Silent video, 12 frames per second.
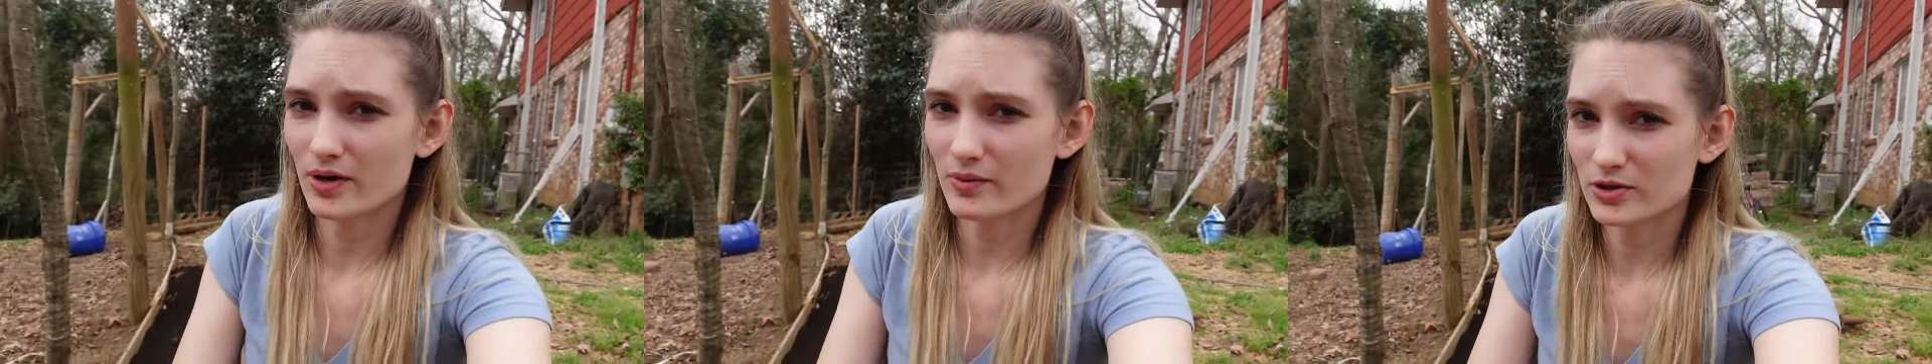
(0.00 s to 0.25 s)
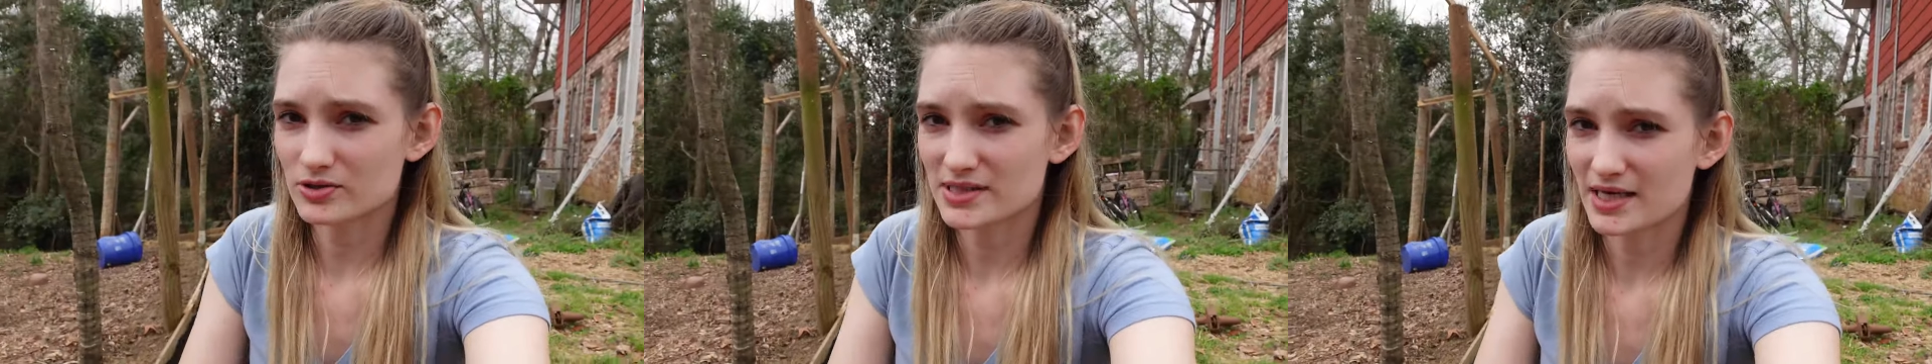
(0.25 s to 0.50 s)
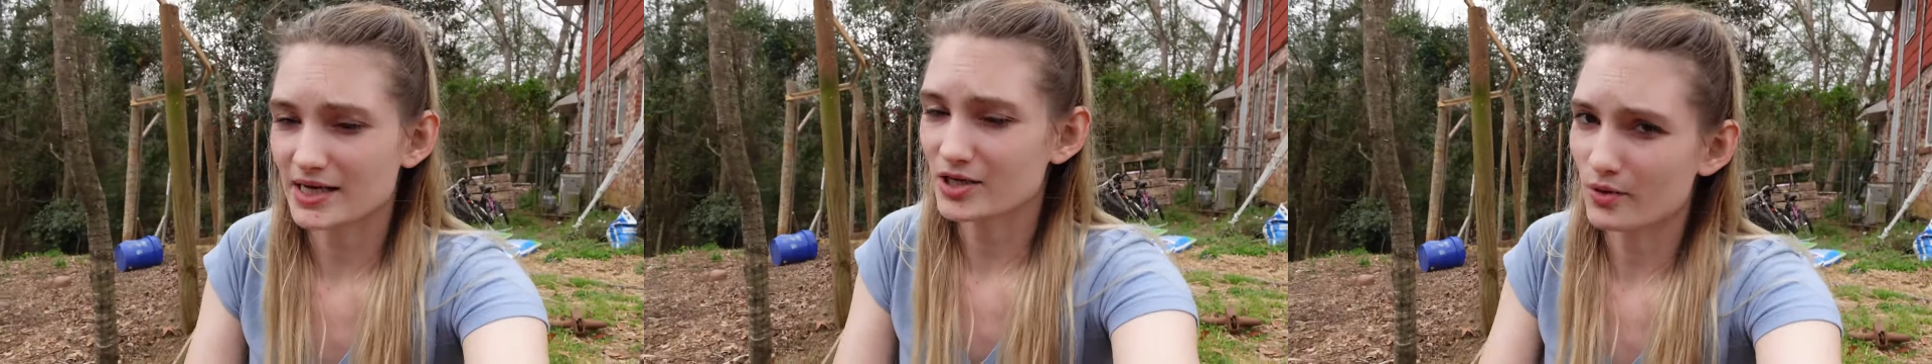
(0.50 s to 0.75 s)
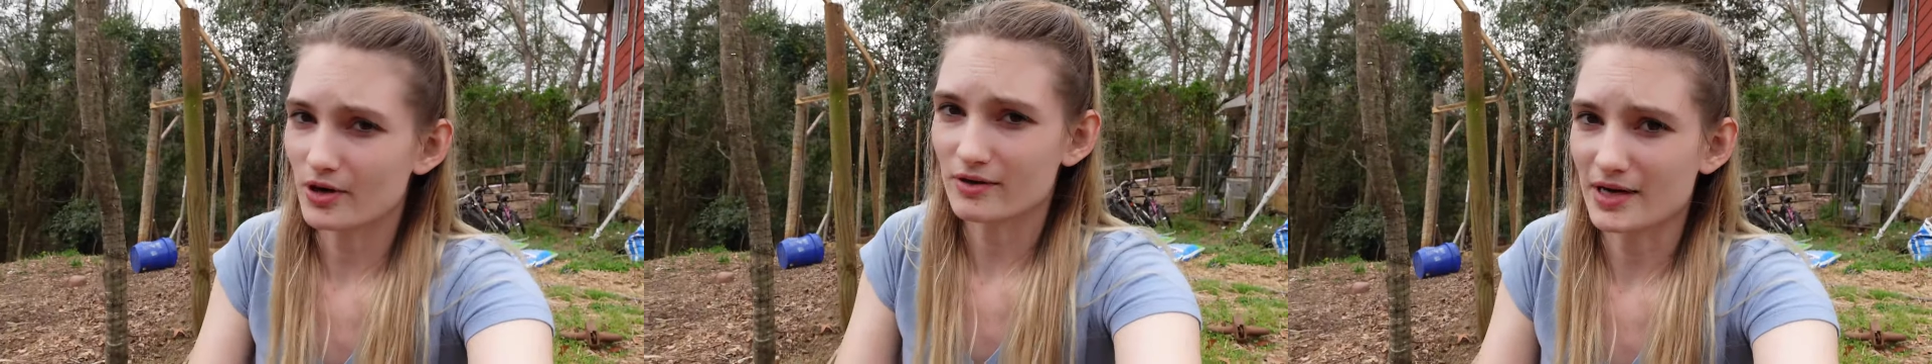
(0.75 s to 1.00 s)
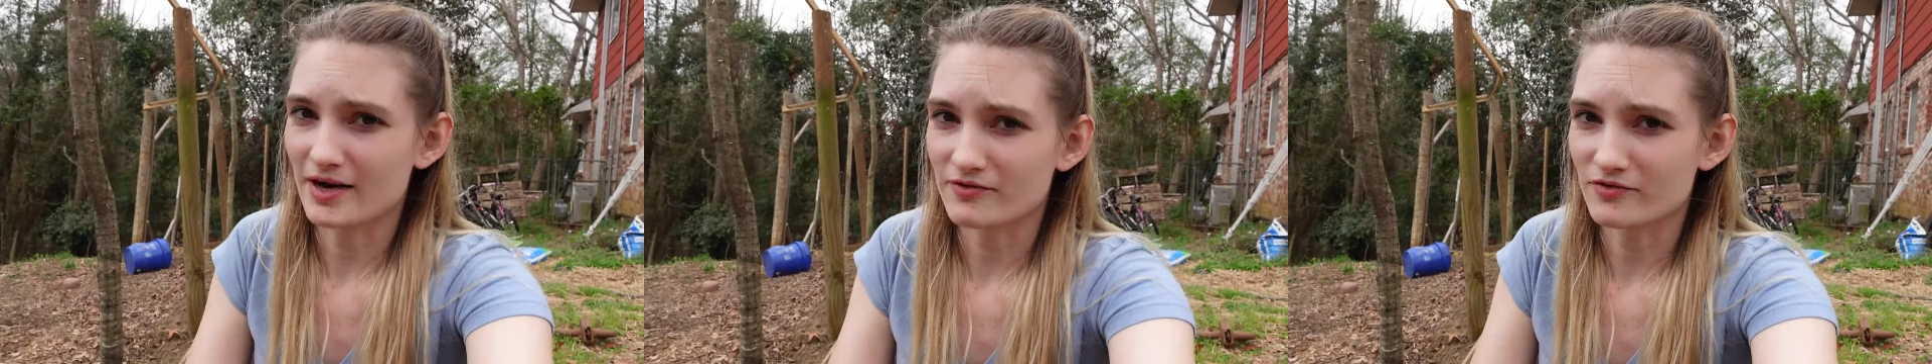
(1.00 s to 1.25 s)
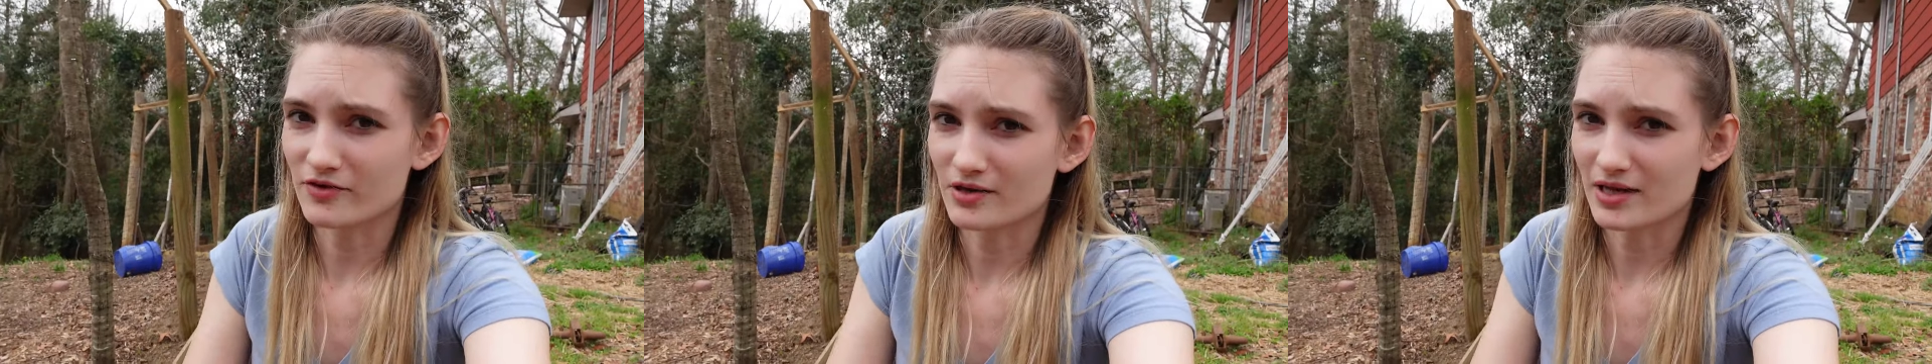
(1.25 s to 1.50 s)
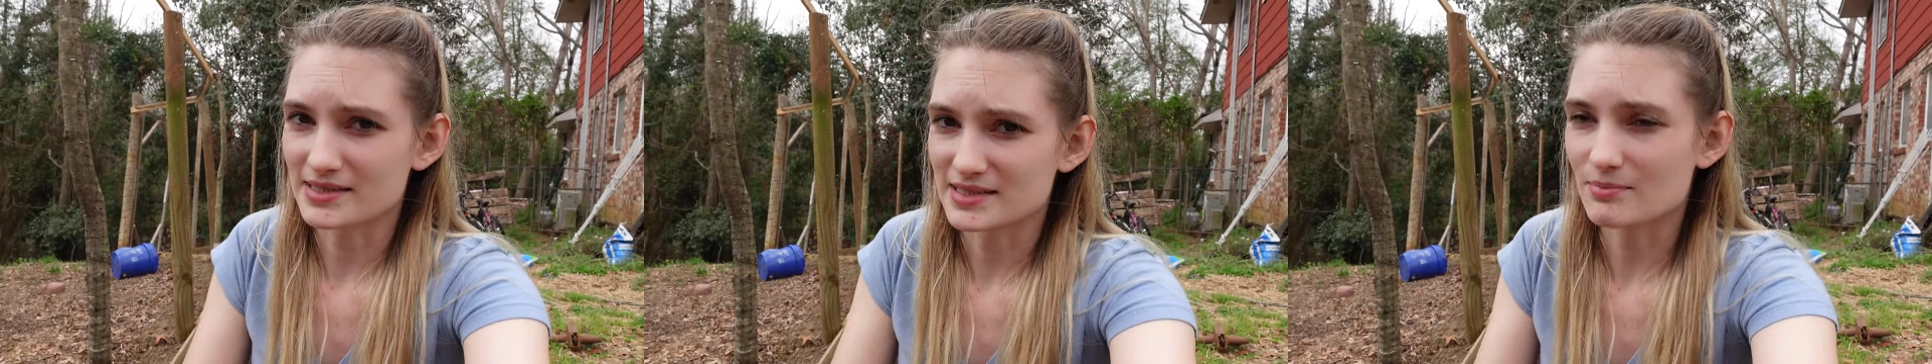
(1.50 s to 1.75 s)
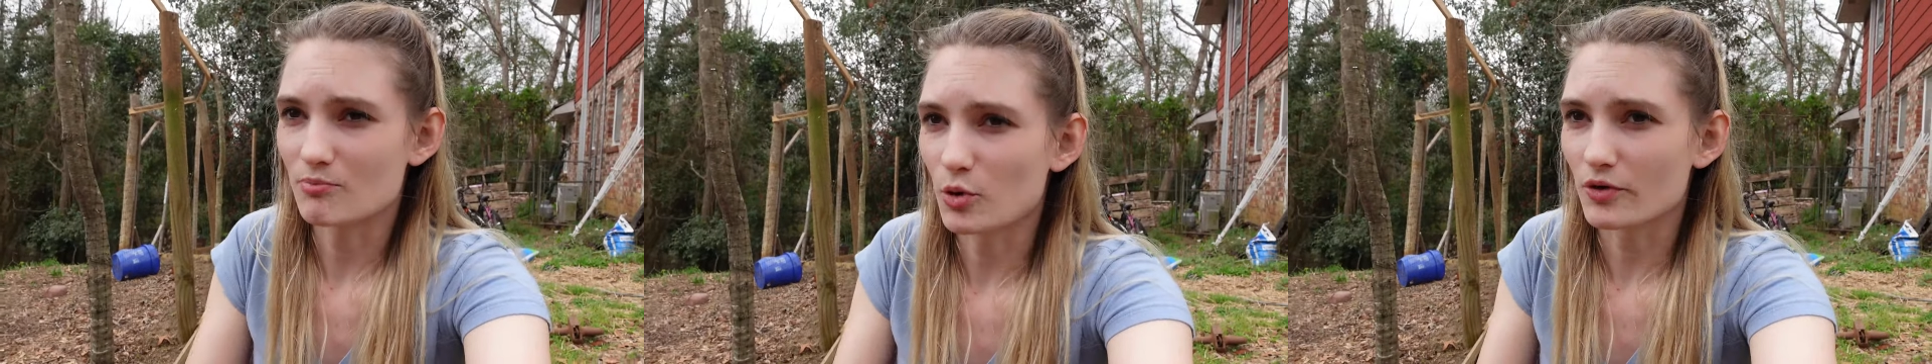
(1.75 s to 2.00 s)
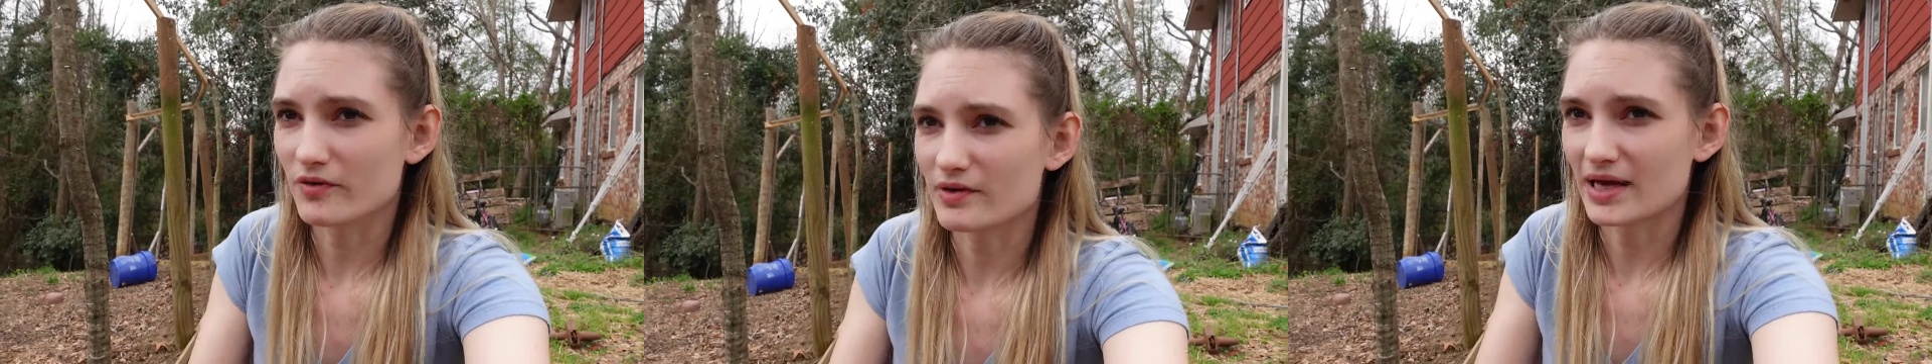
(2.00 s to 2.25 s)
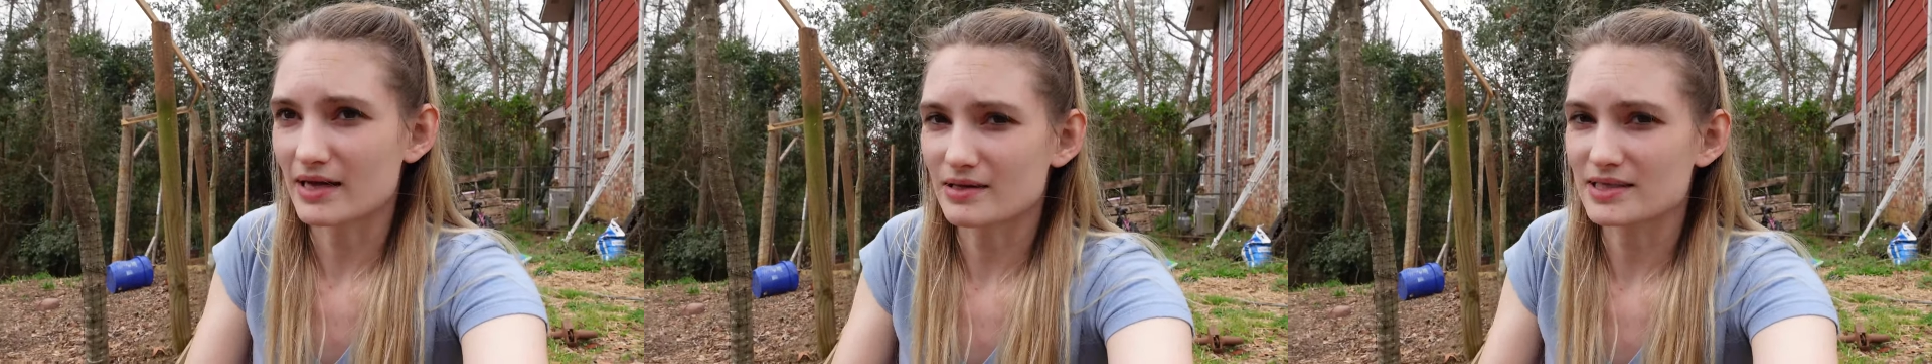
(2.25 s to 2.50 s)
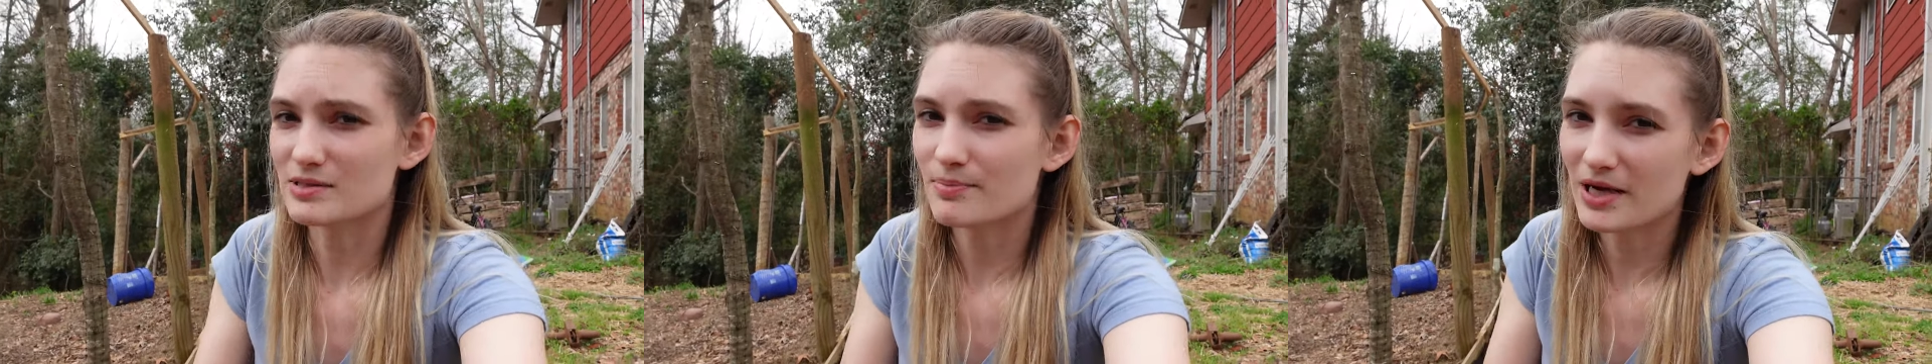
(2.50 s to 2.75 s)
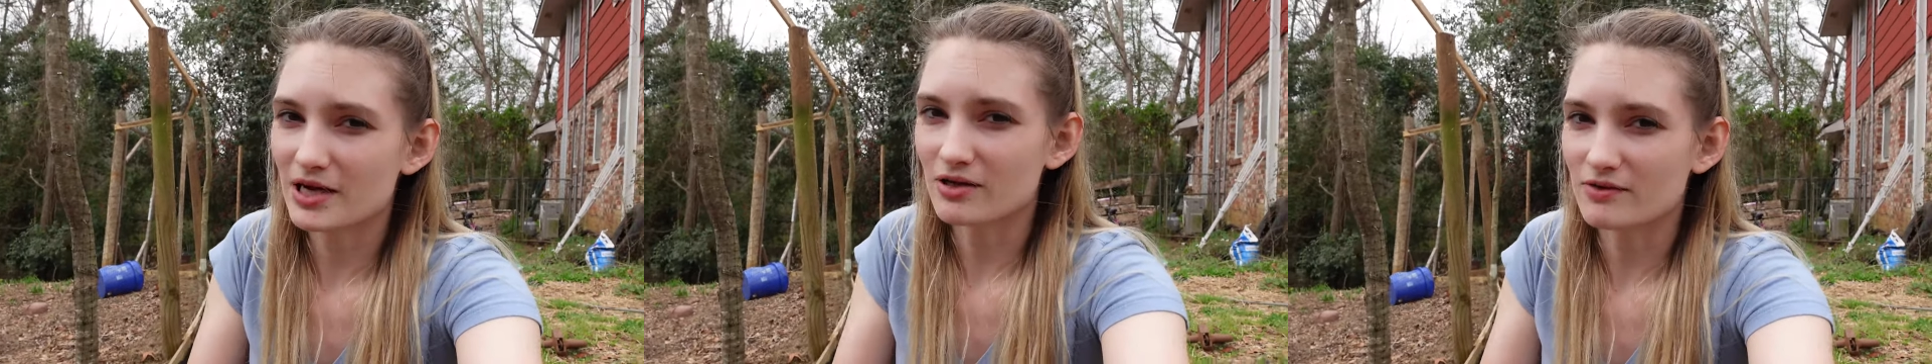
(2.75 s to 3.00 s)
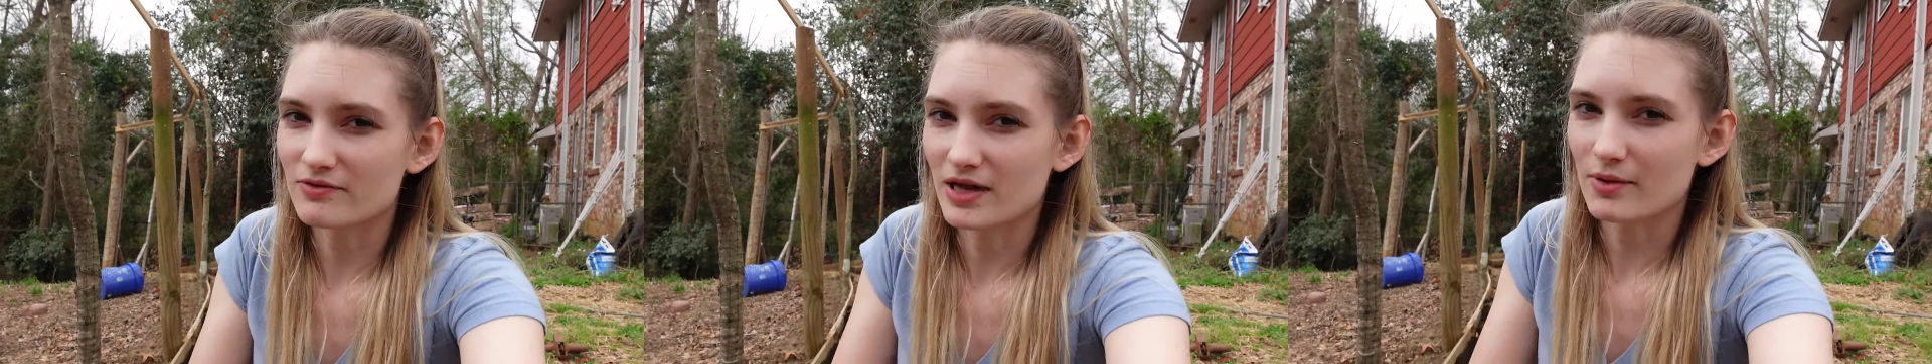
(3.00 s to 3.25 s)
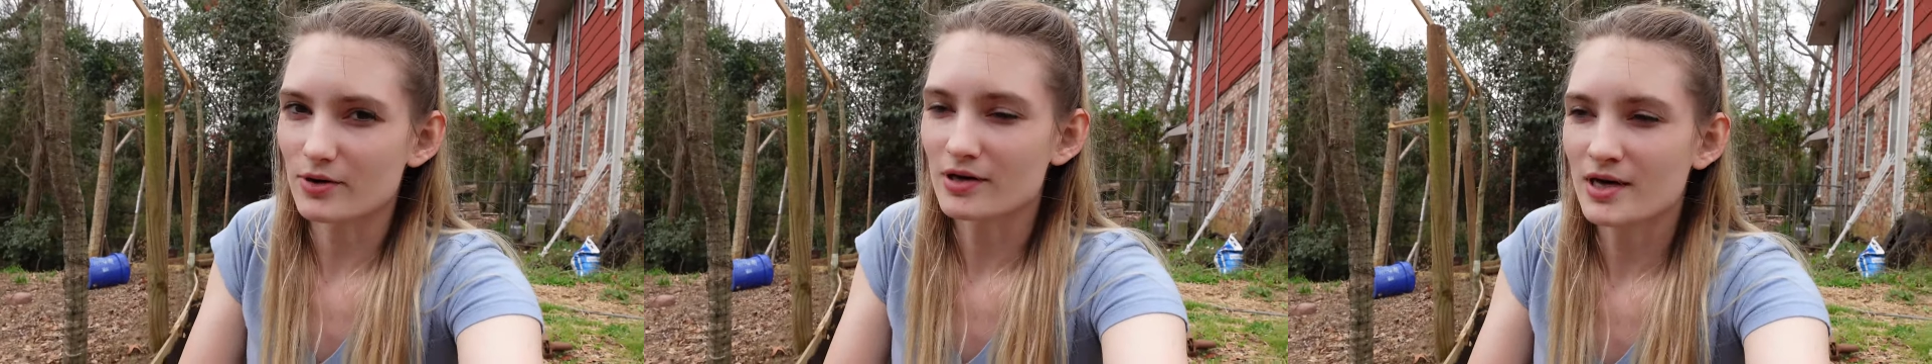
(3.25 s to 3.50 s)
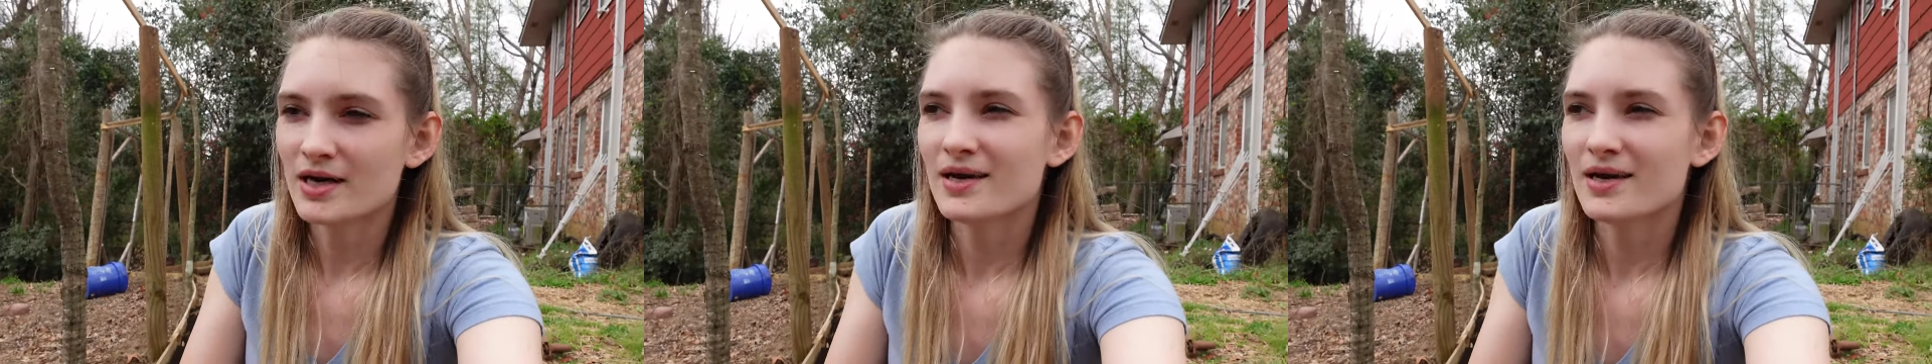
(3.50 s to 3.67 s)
I will say you are going to have to fertilize them more than likely, depending on the flower.